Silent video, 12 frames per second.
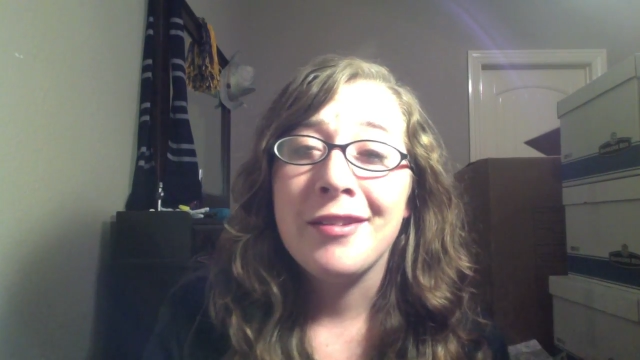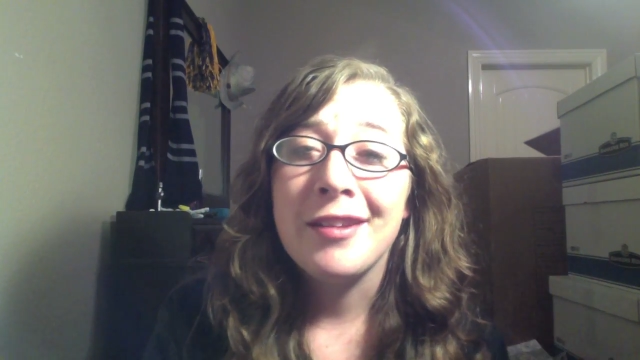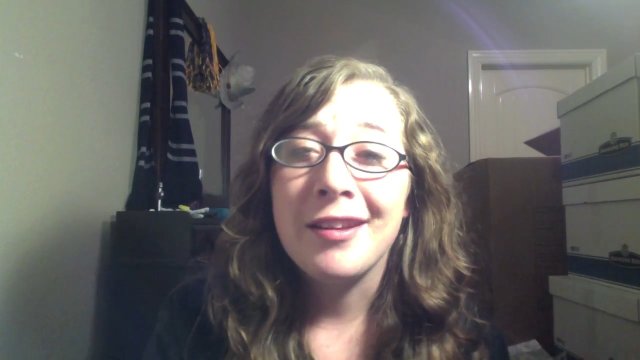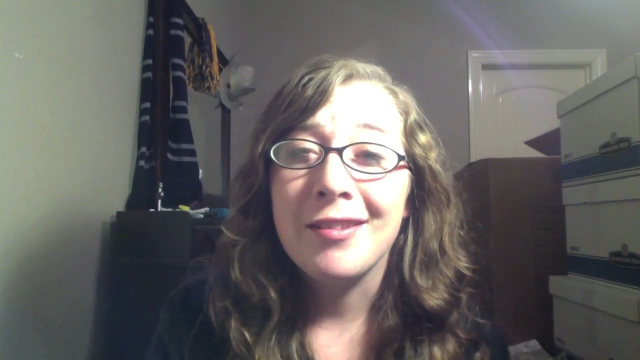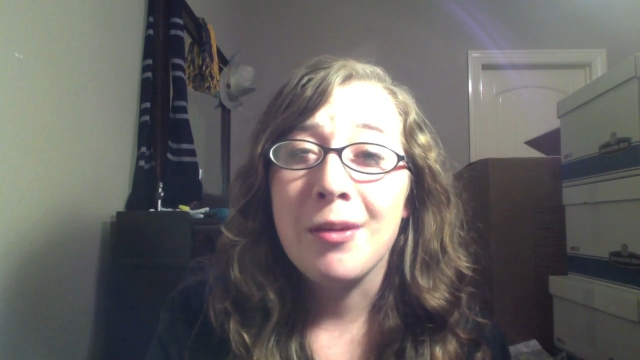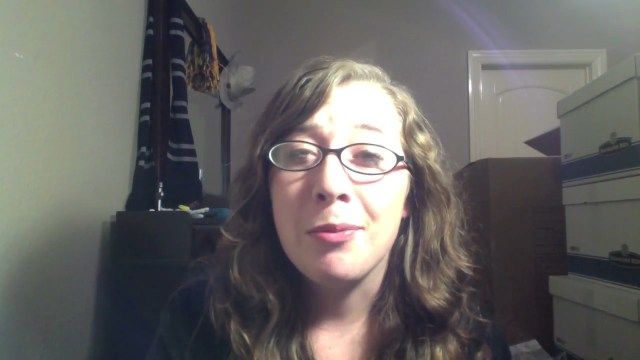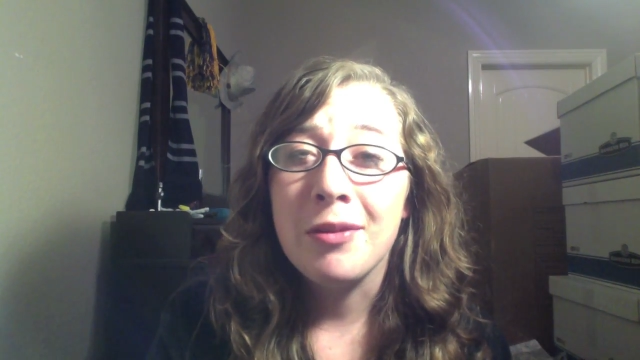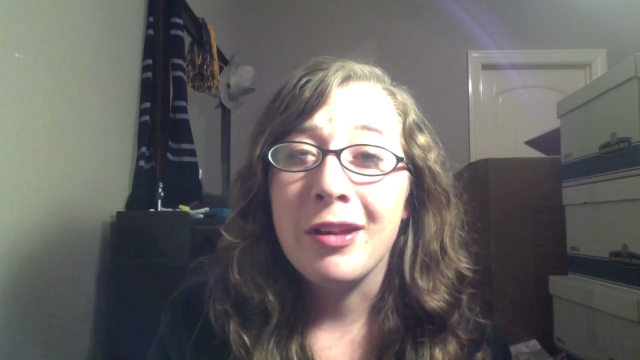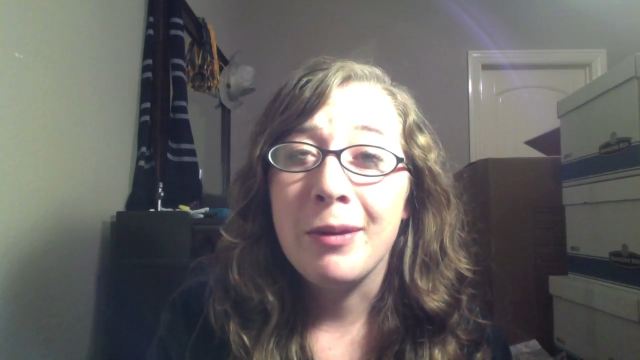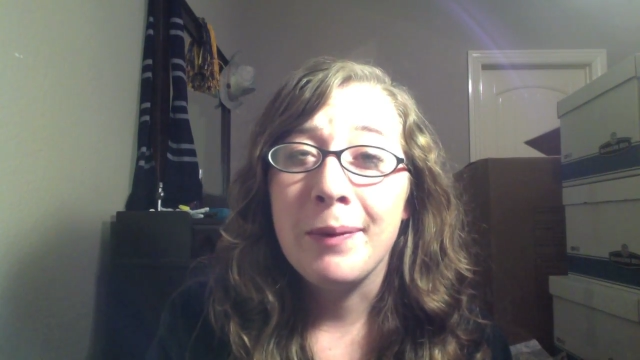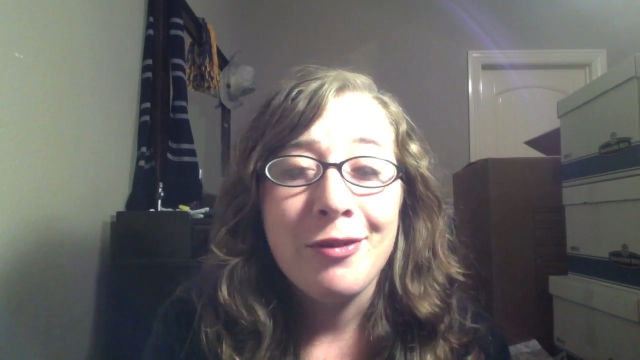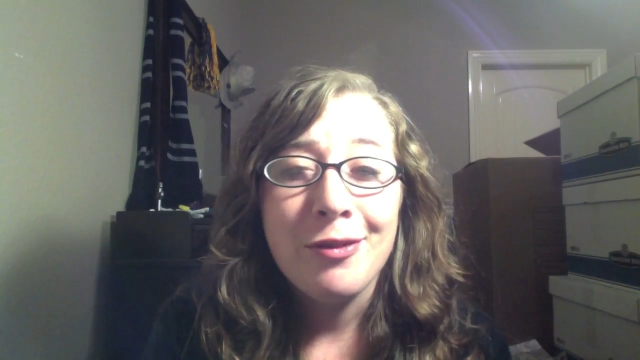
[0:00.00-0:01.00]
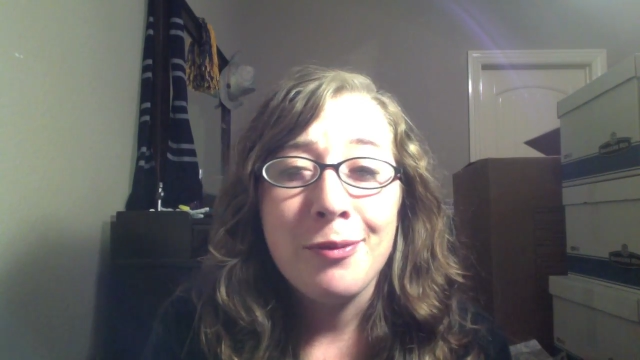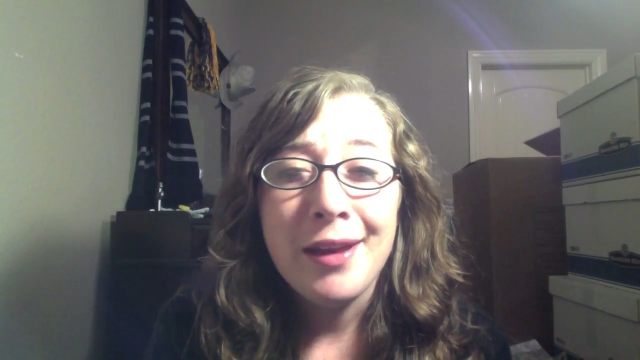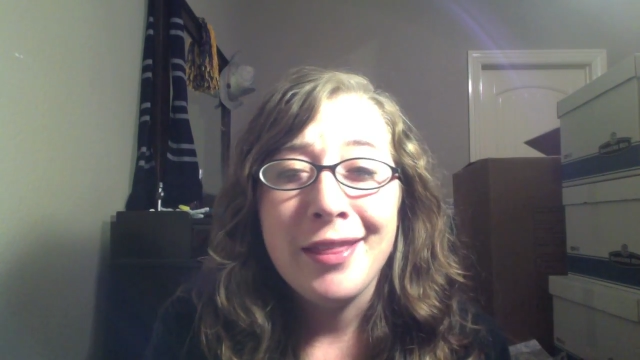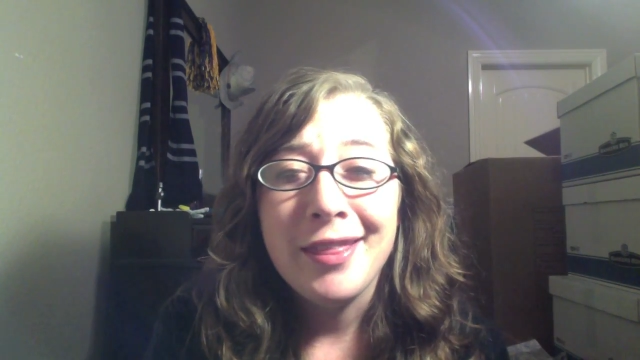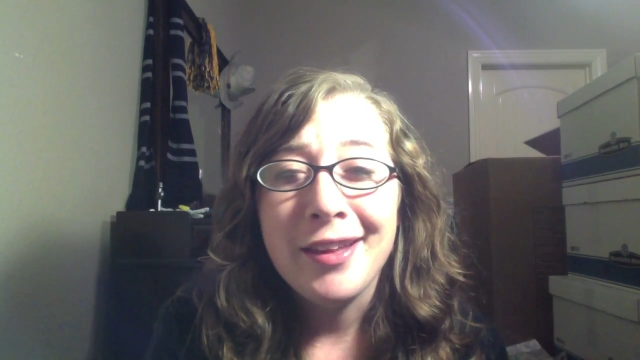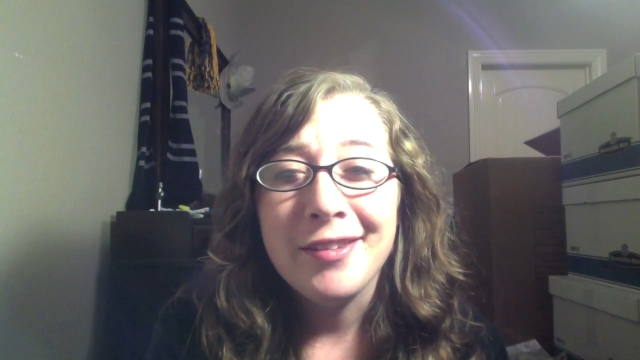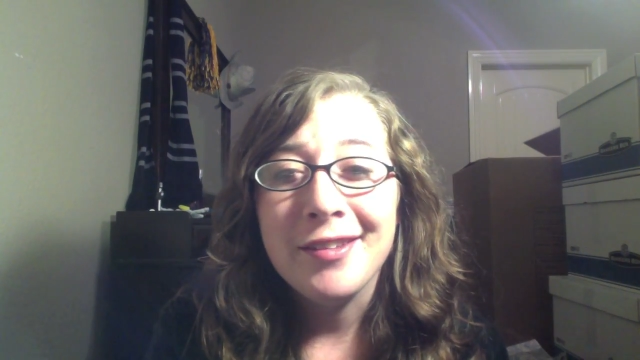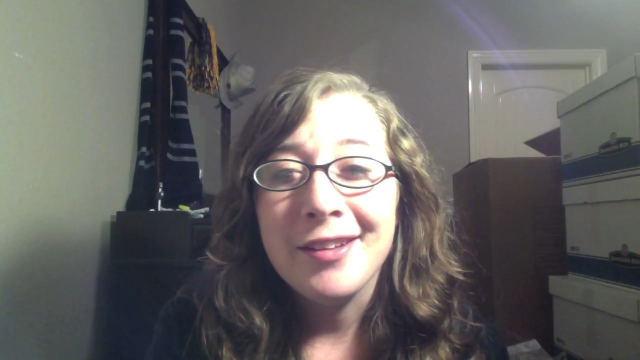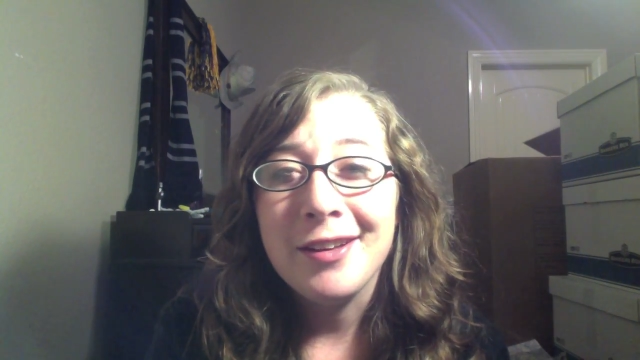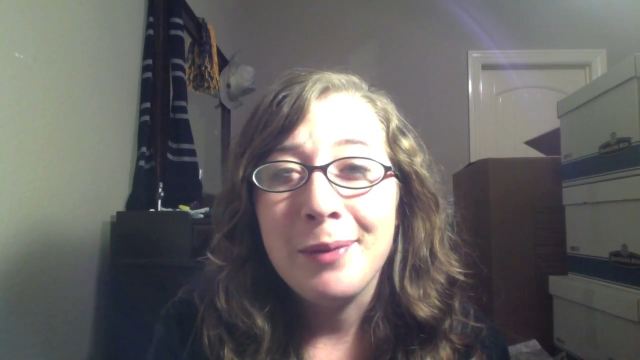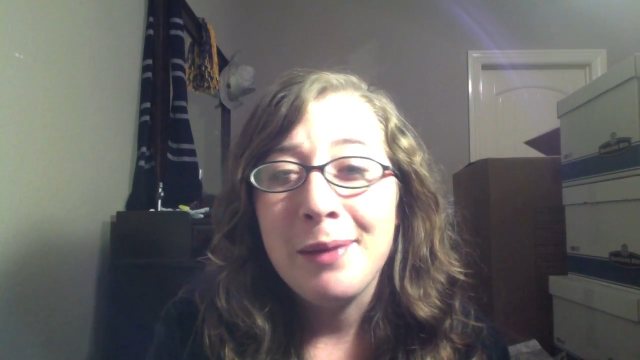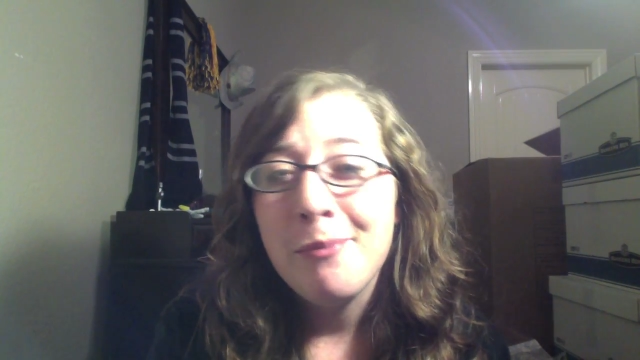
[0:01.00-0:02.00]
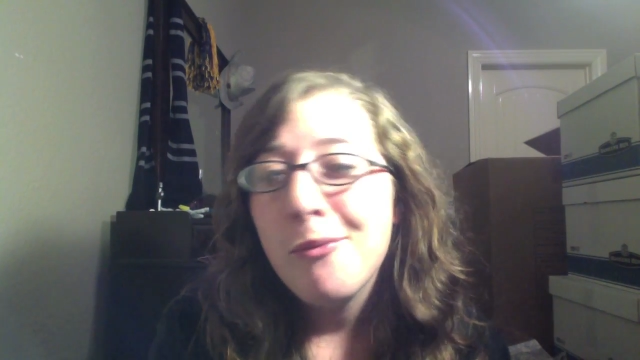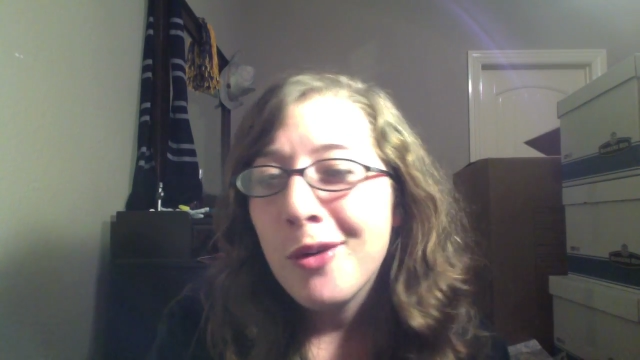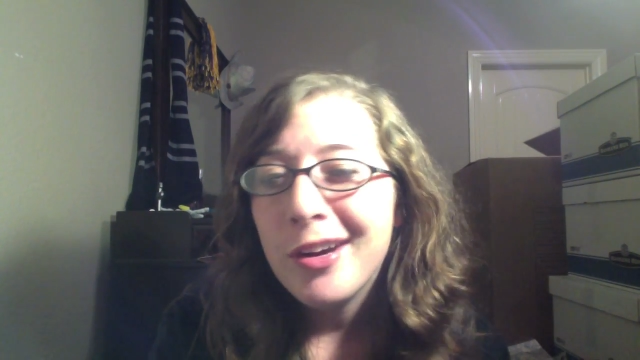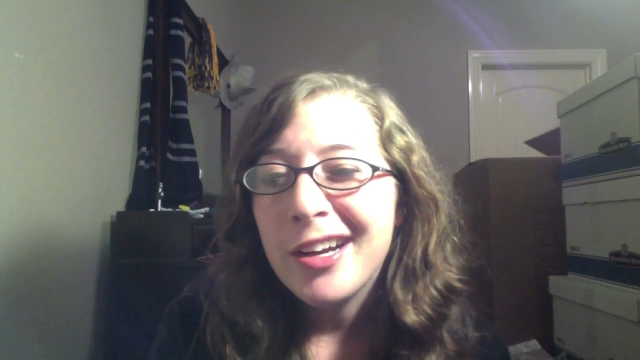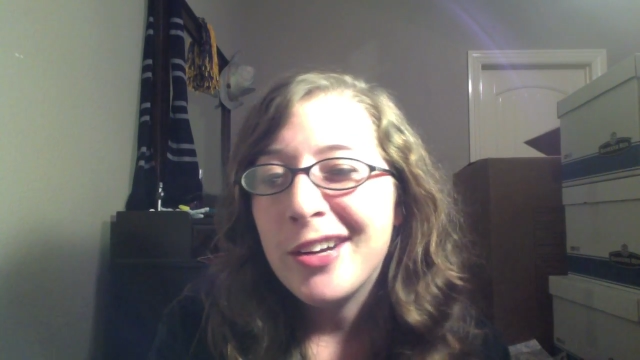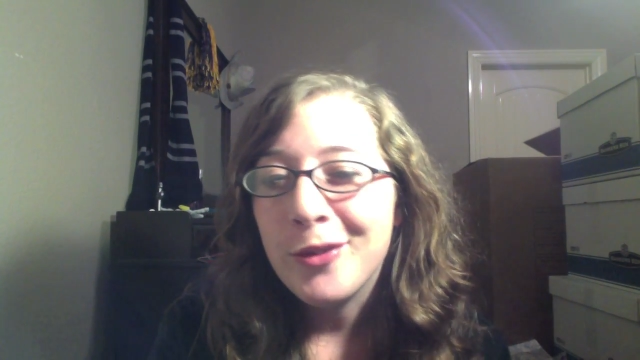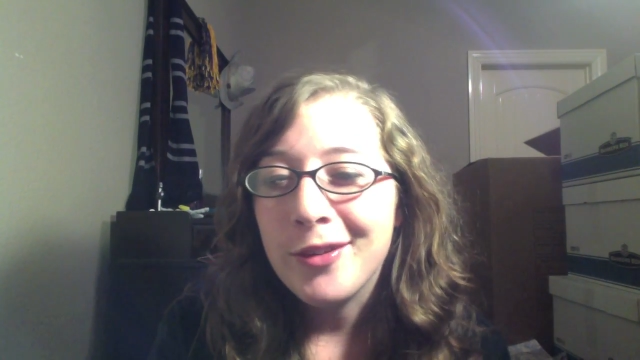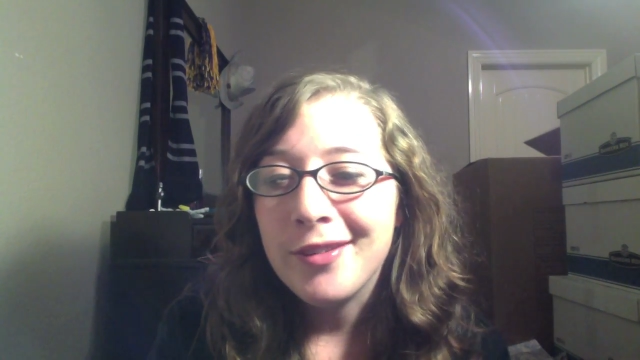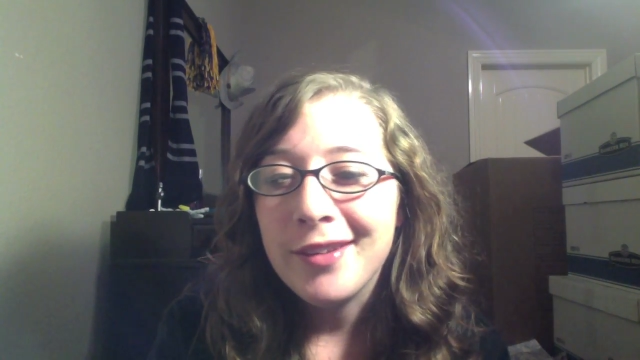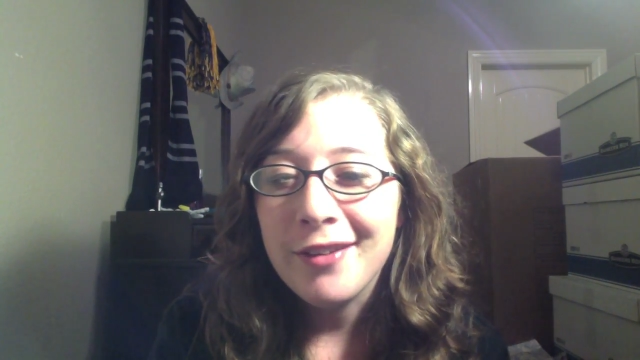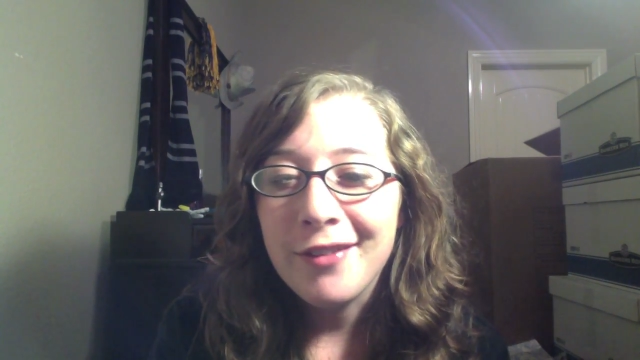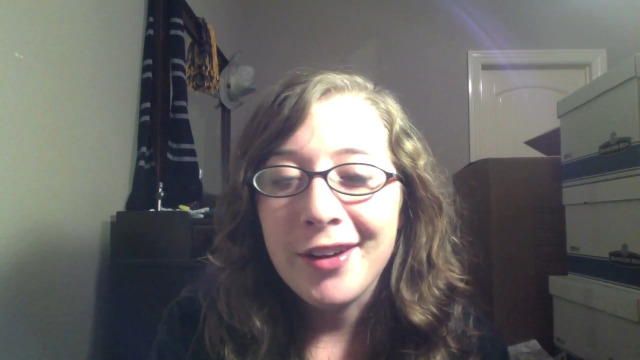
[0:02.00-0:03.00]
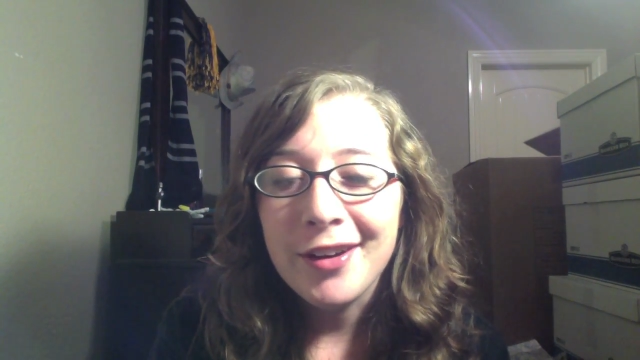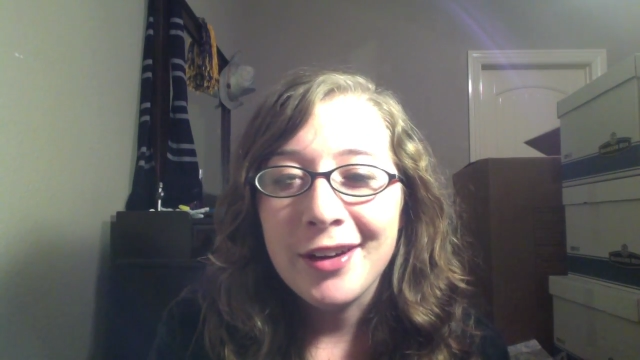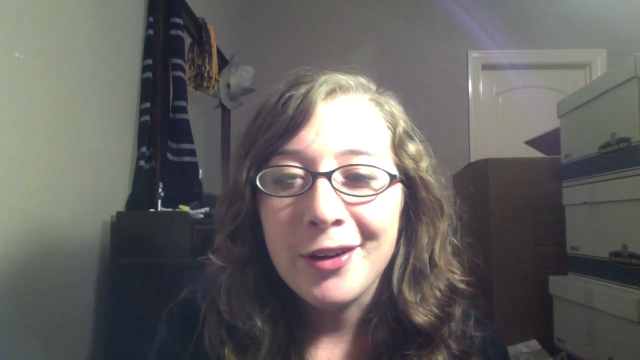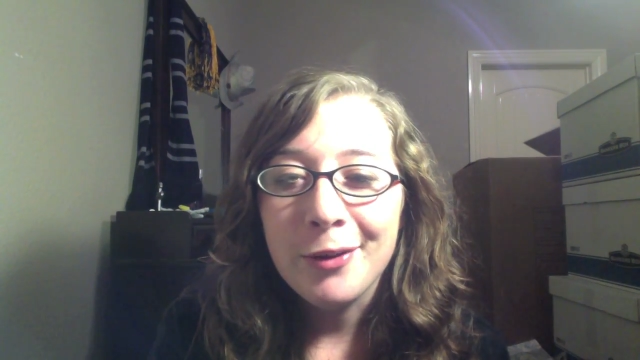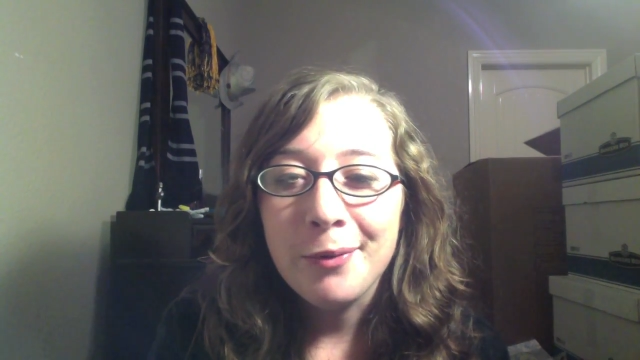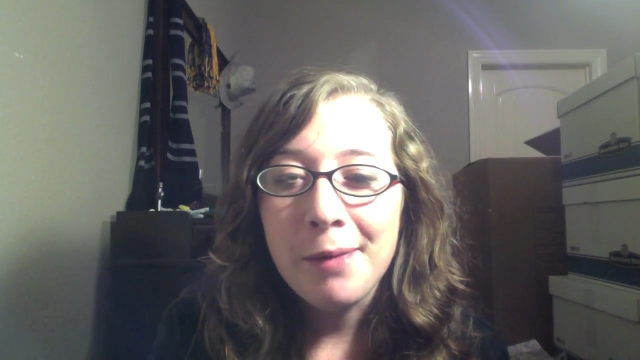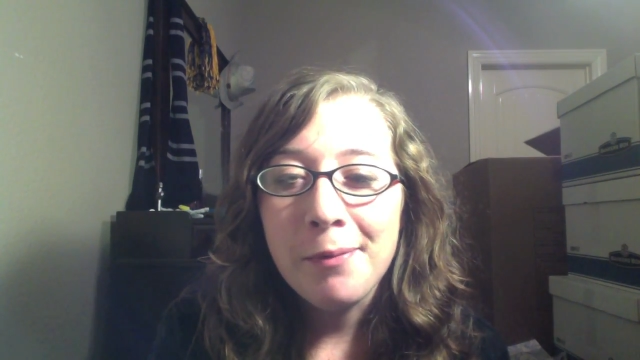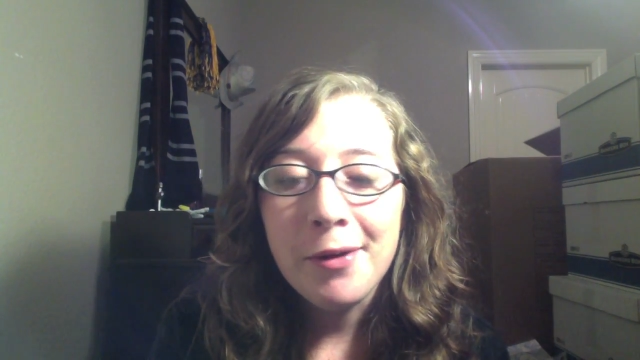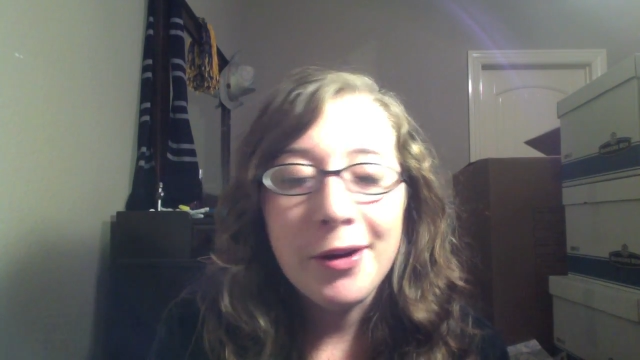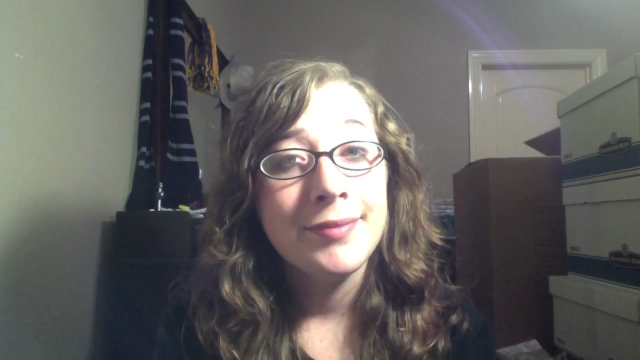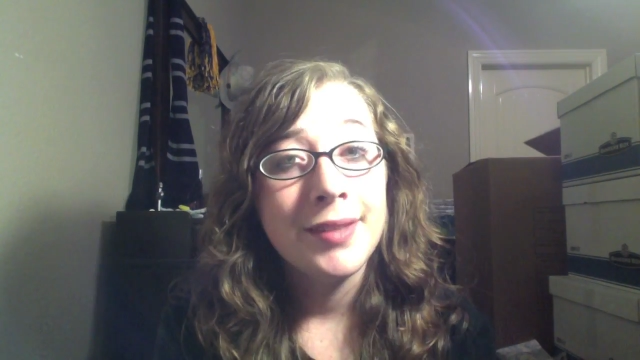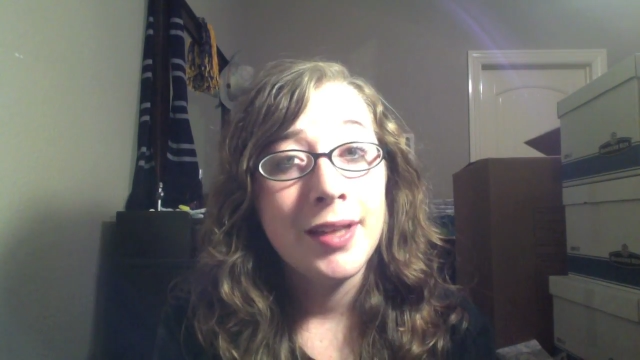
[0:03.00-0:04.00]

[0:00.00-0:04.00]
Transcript: things up a little bit made things a little bit more interesting around here on my part.